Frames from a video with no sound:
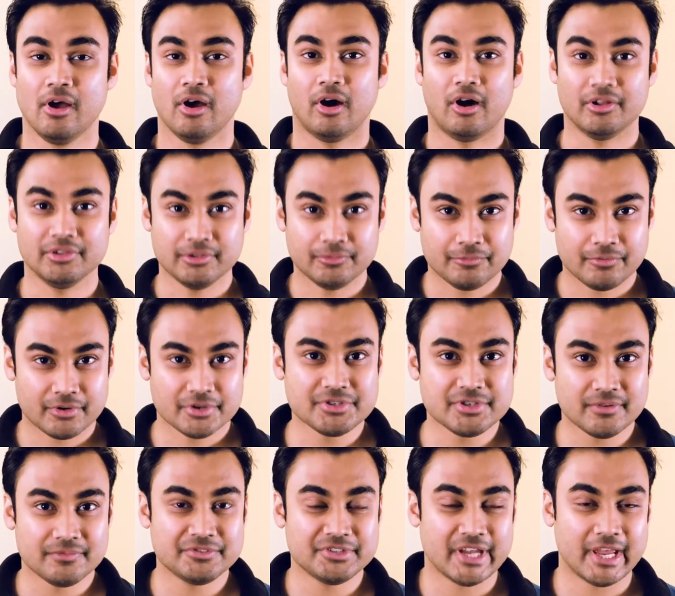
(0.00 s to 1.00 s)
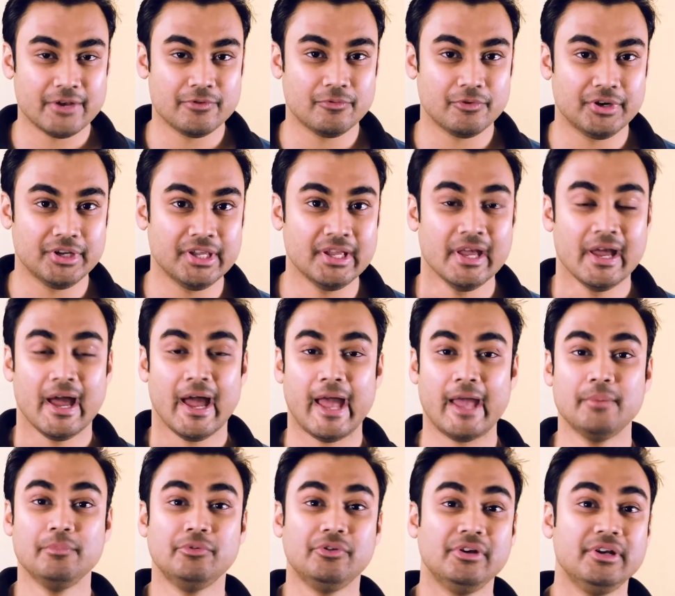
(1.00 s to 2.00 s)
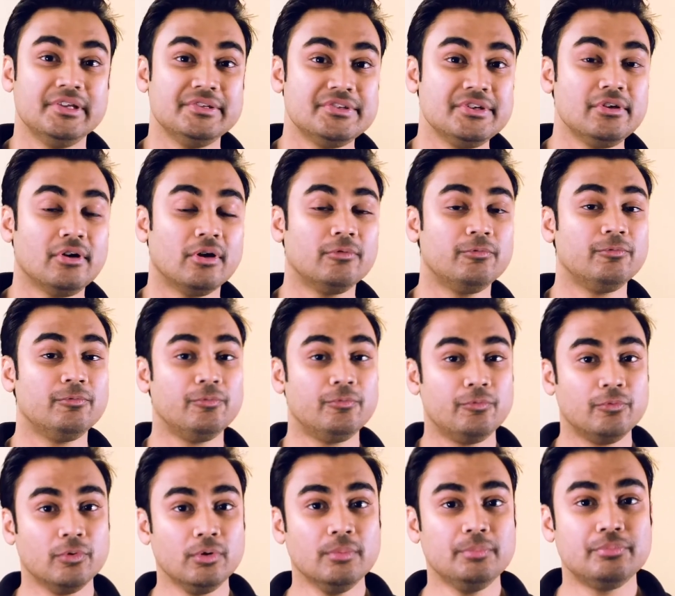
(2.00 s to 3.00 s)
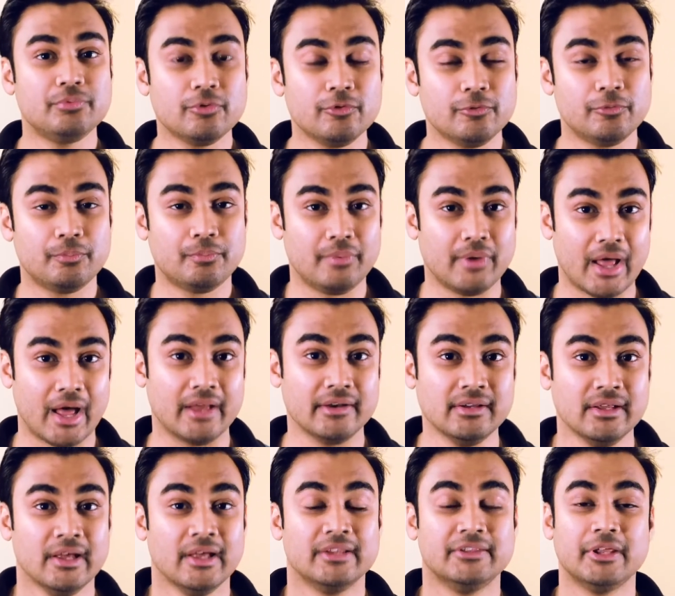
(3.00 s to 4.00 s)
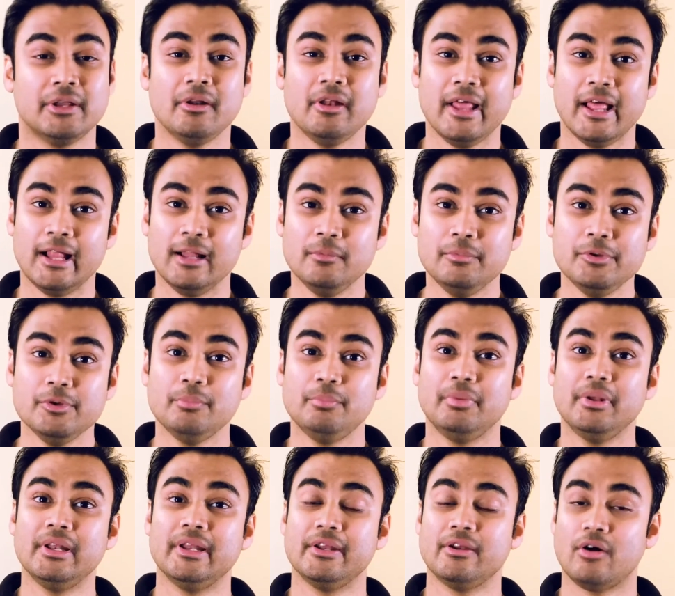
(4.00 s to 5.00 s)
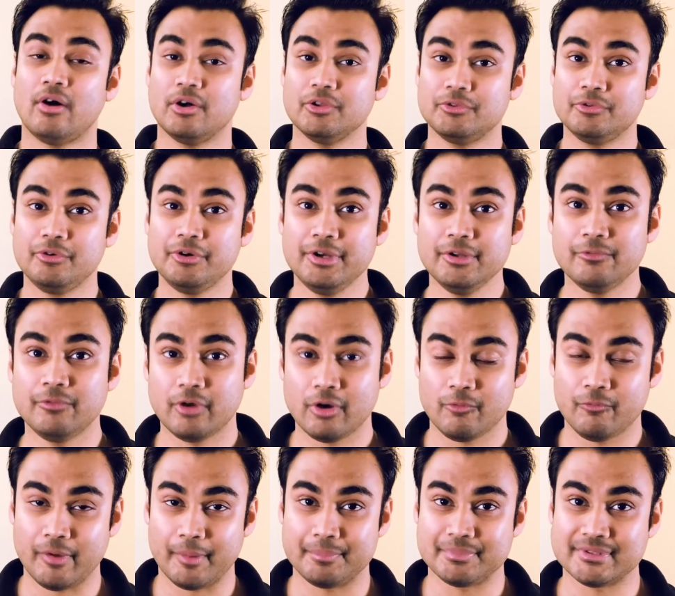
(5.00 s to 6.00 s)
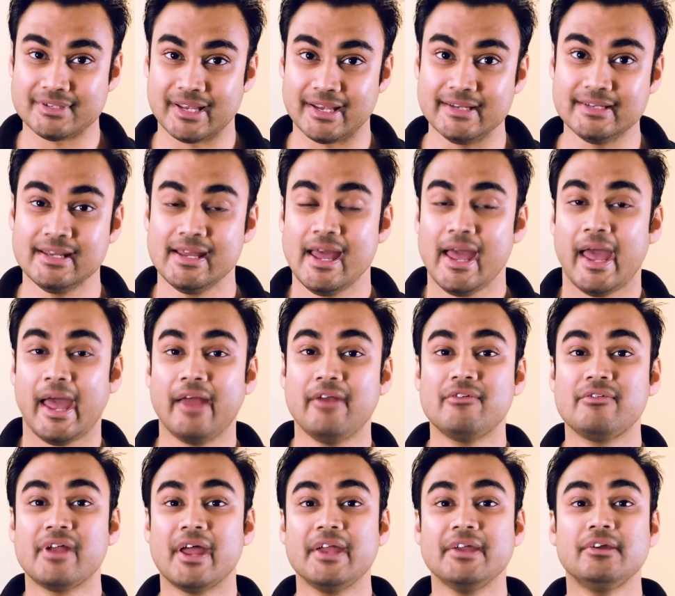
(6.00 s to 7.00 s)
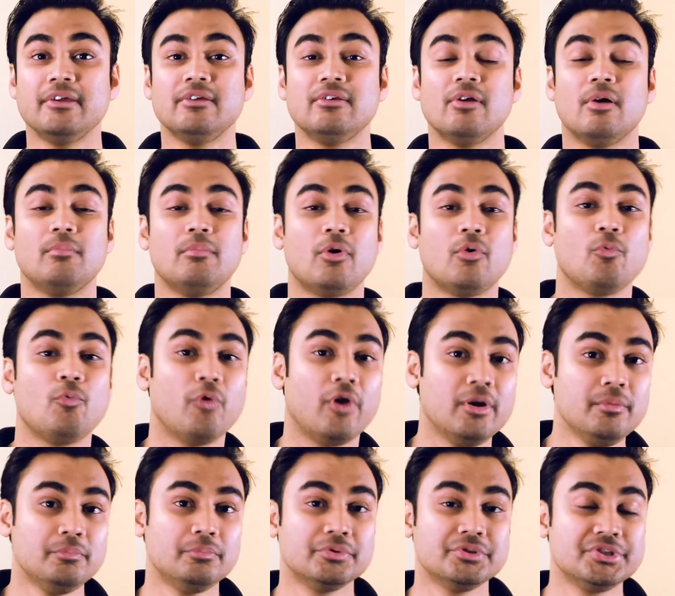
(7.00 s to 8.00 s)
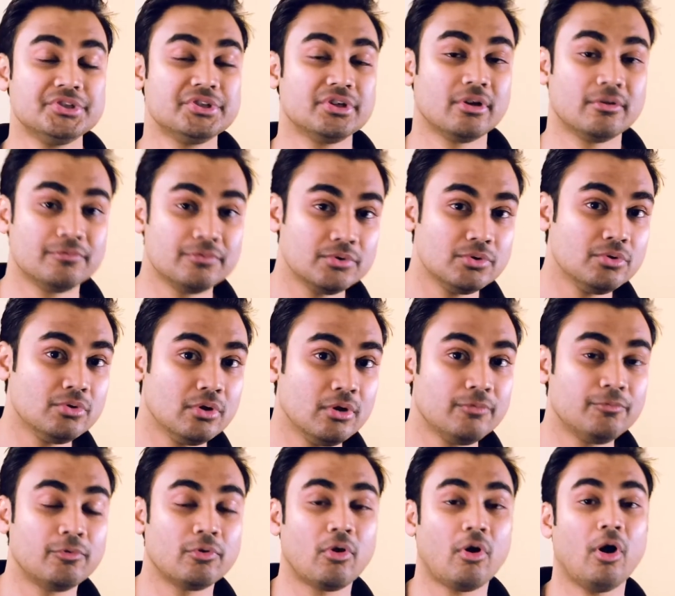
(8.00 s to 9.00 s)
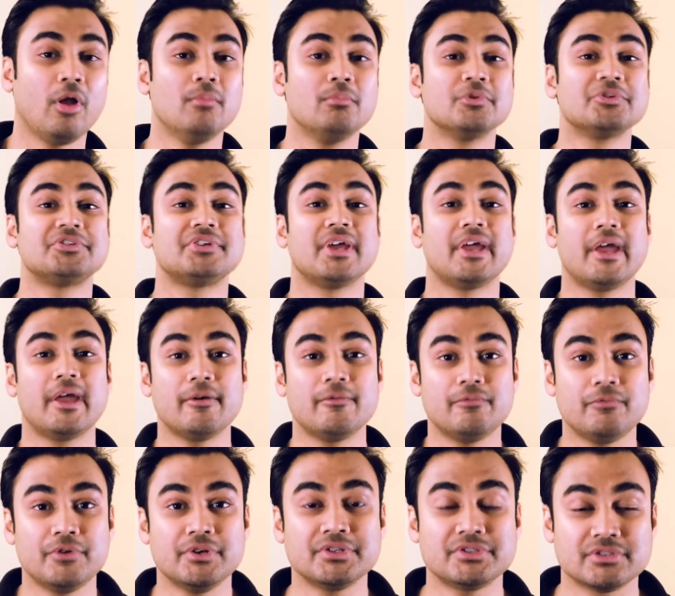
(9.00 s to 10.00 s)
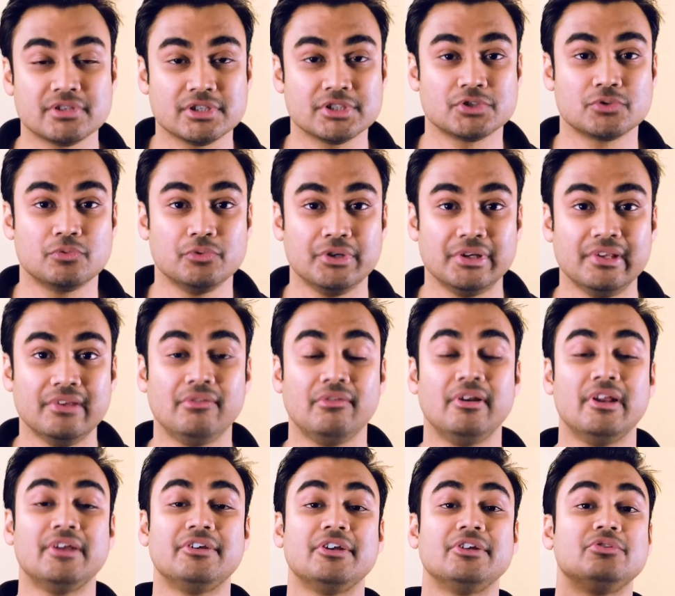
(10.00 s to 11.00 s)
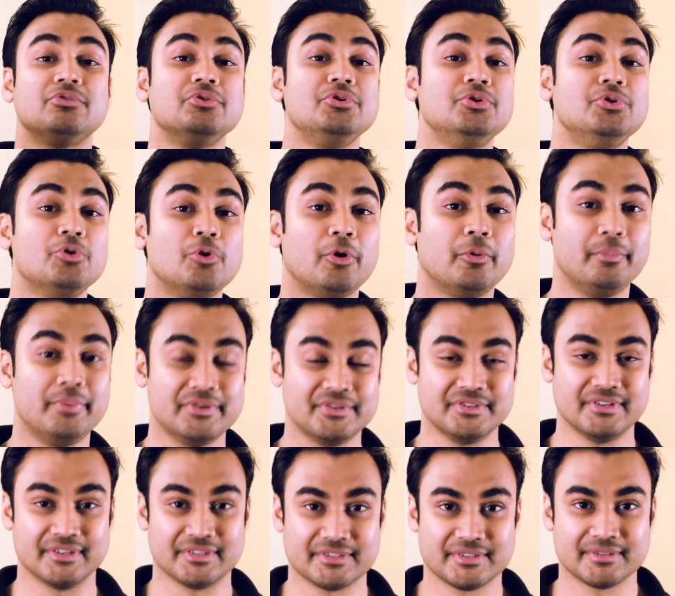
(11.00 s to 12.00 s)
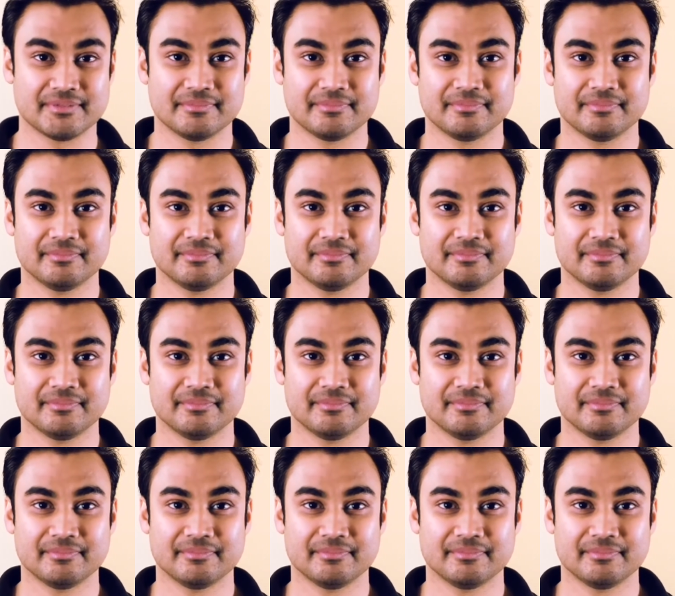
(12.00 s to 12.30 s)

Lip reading: On the 1st of January, I'm releasing a foolproof plan that will help you build an authority for a website and rank it number one position of Google for almost every search query related to your business.